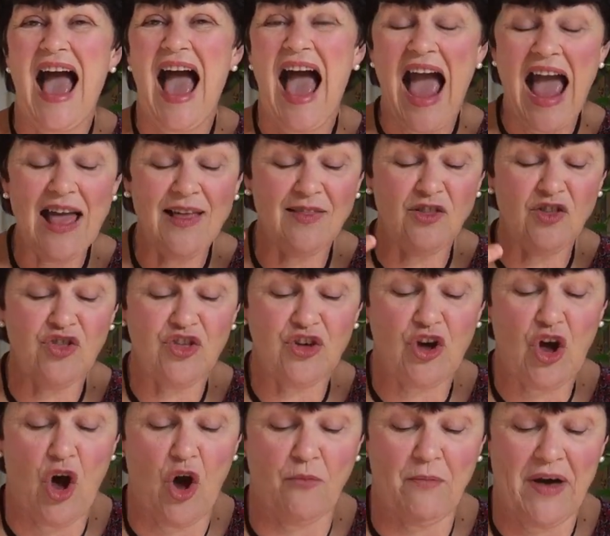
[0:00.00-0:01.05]
and the
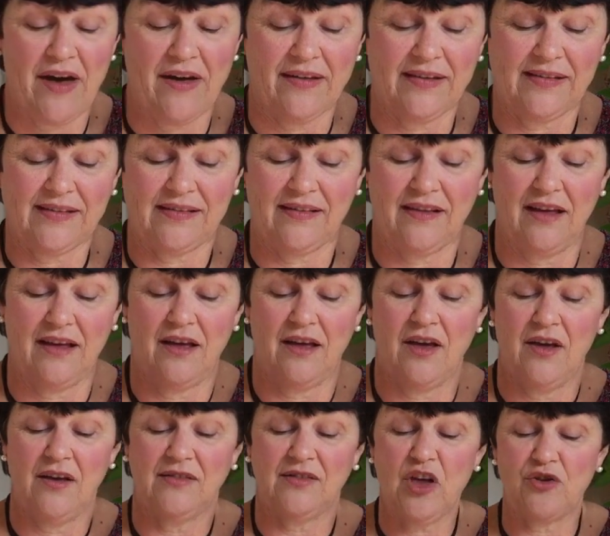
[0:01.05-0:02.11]
commerce,
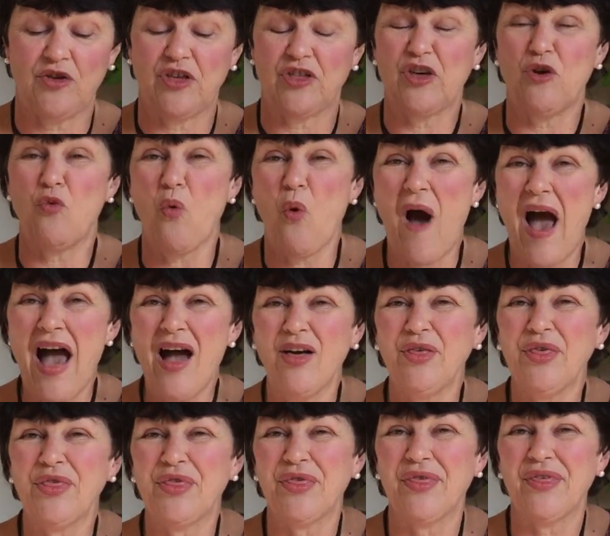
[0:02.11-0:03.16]
so that the
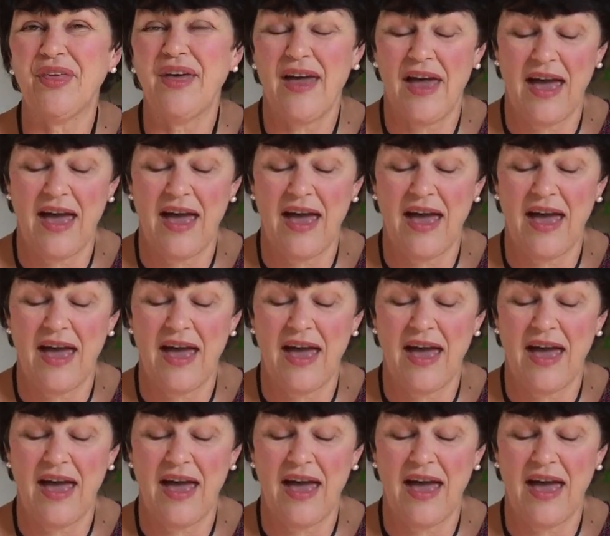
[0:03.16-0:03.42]
wealth,